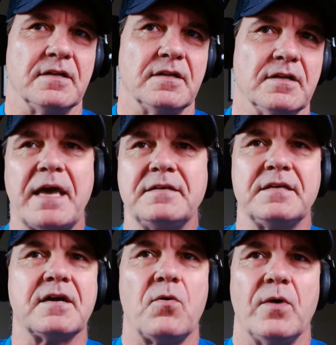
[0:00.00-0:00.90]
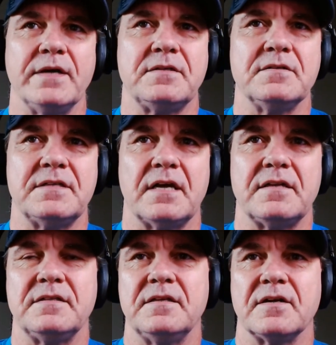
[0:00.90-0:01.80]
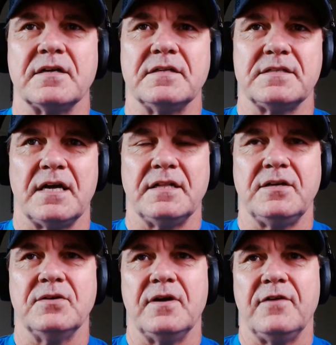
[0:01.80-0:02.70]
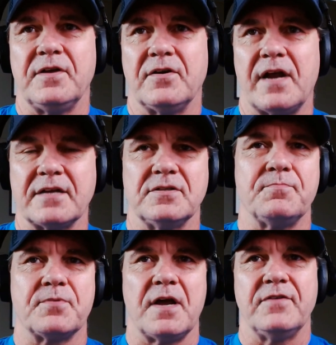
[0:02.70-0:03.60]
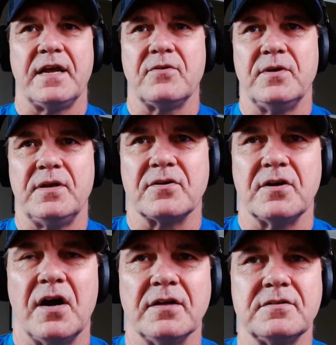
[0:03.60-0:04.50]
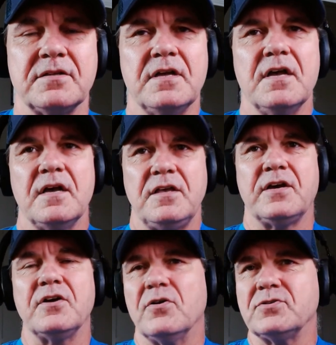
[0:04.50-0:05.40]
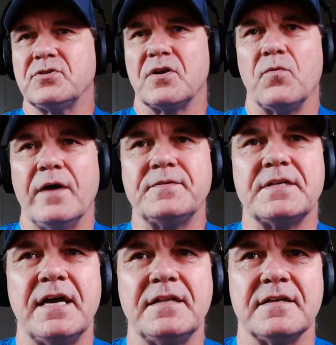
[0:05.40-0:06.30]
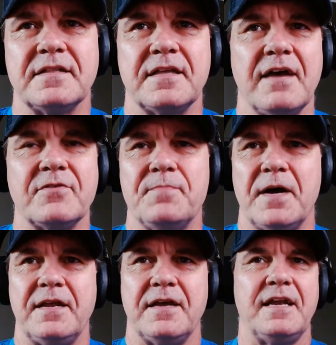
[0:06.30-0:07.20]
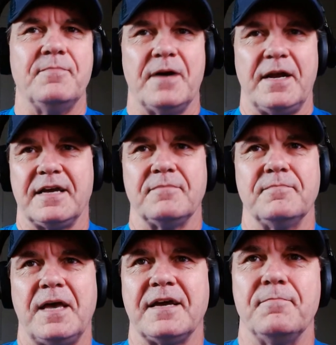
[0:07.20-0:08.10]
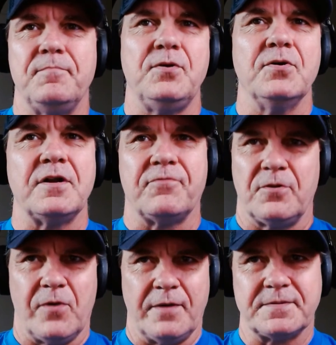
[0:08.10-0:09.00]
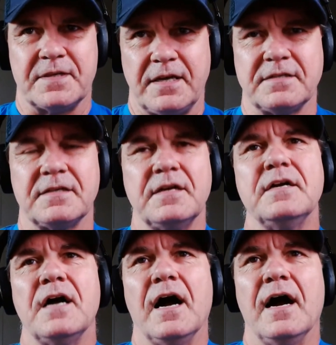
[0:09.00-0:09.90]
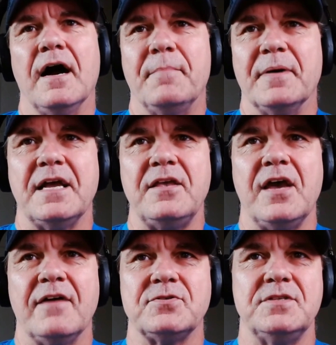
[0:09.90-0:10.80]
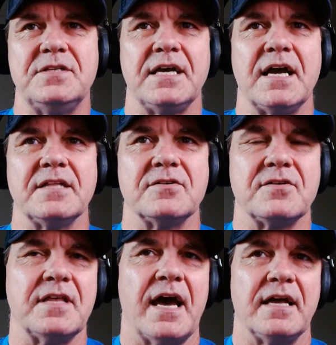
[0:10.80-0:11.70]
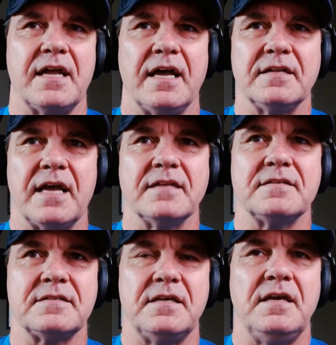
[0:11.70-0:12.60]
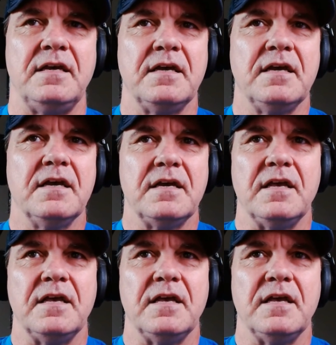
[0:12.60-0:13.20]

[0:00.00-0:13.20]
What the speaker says: Just basic questions that they're going to tell you if they're actually private equity or not. You can go to their website. Anybody can make a beautiful website, but then you have to dig under that and see,